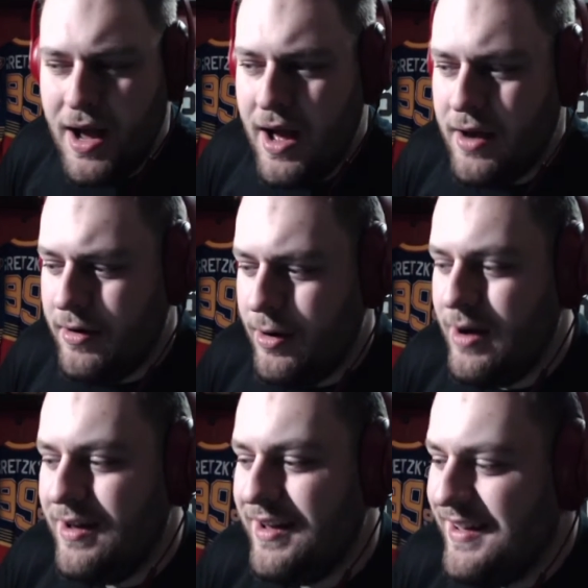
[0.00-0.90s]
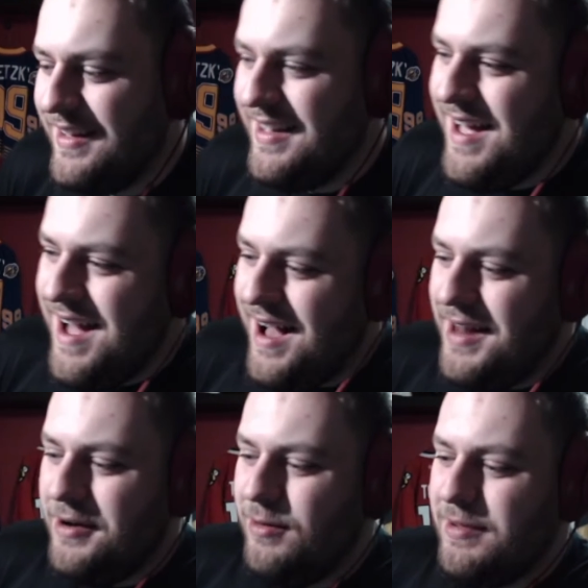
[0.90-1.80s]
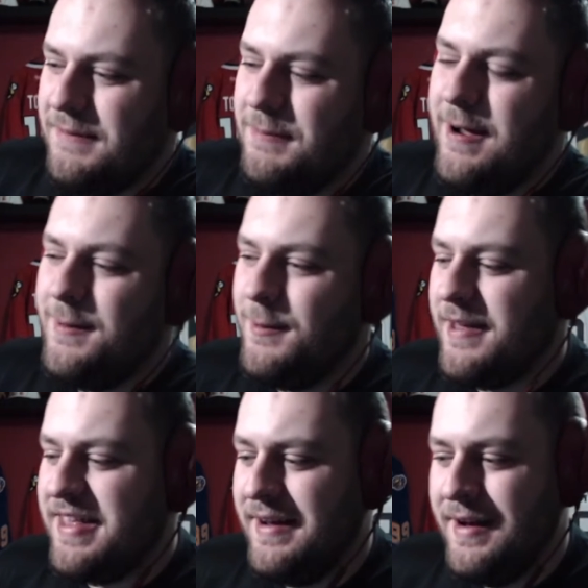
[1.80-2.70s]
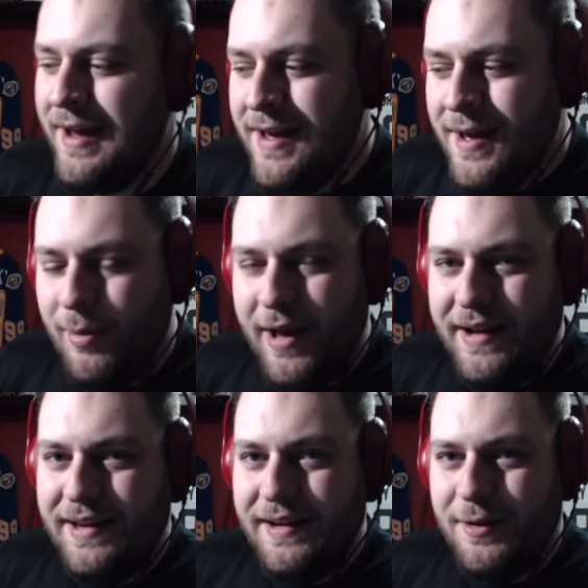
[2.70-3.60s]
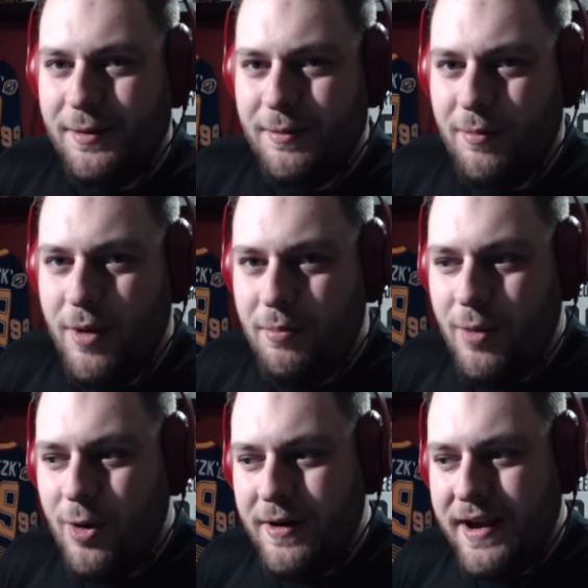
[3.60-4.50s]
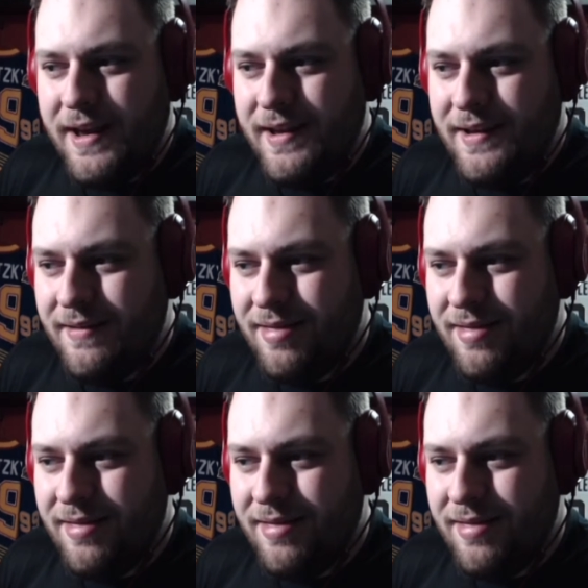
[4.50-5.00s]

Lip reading: I don't know. I don't know what the problem is here, but you know, Maury